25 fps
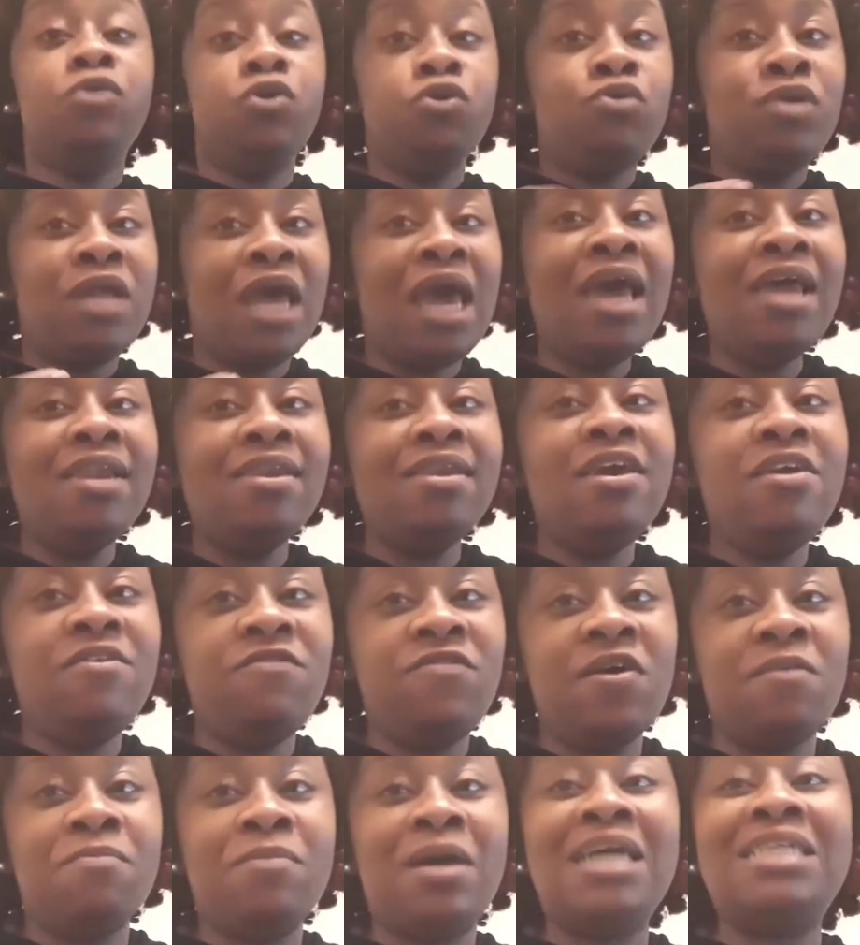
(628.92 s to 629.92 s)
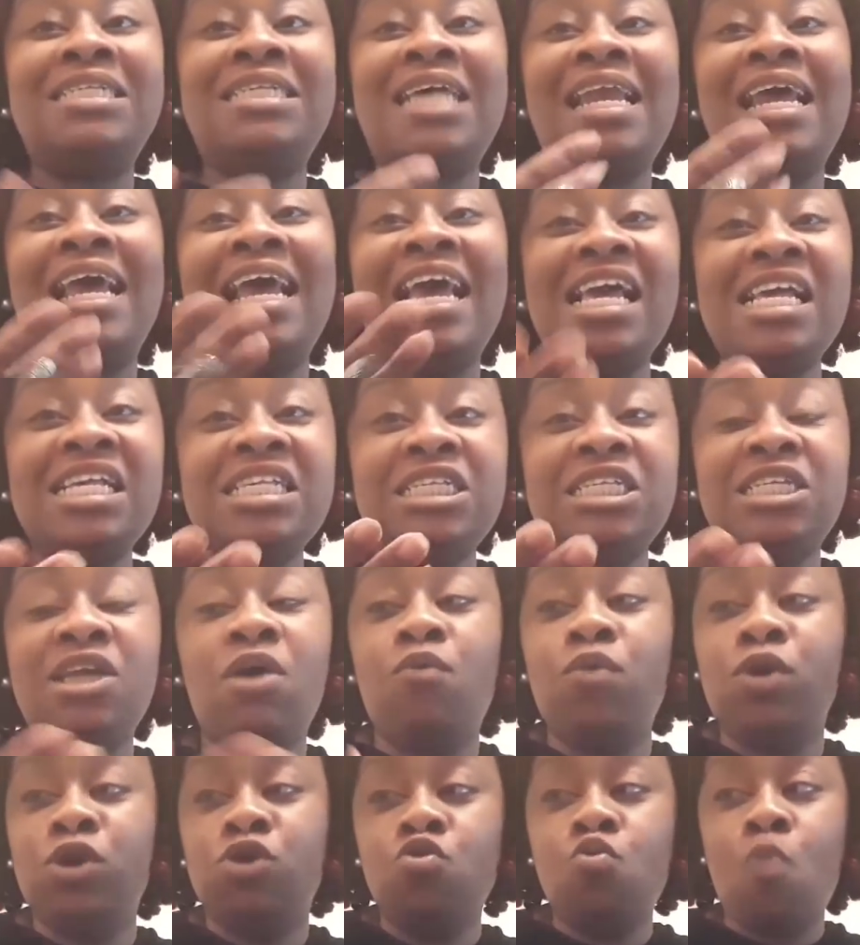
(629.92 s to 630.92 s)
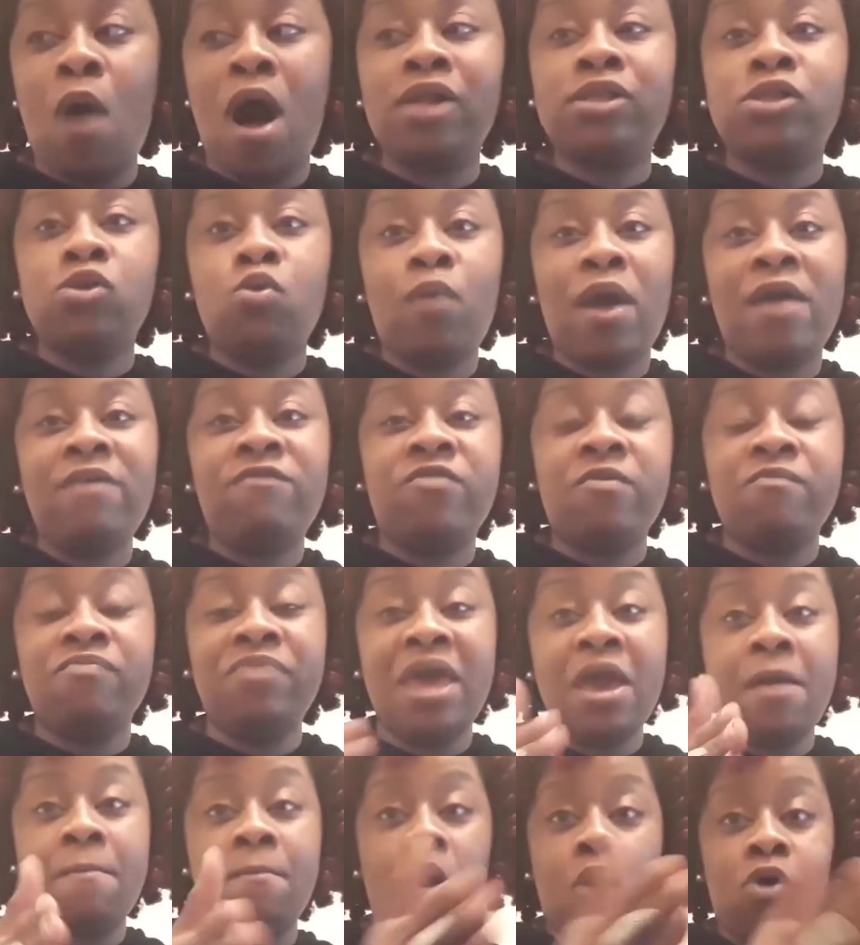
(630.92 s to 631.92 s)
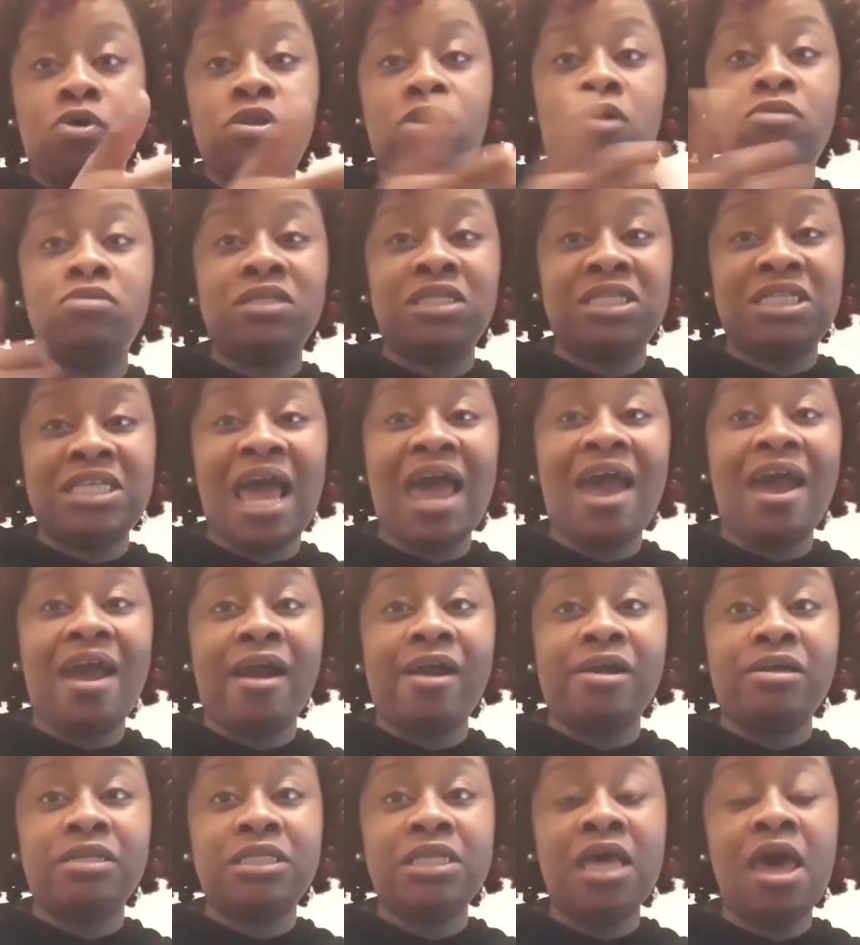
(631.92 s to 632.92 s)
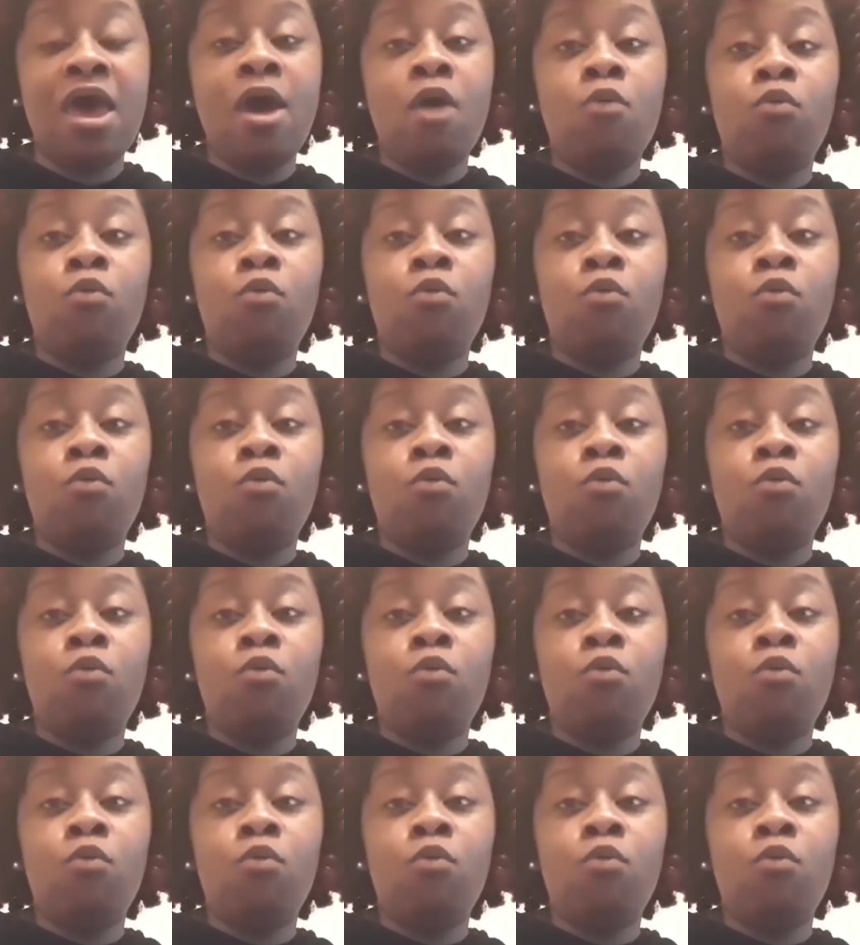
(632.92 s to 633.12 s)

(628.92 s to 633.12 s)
You did leave him, because at an instant when you walked away from him on those stairs,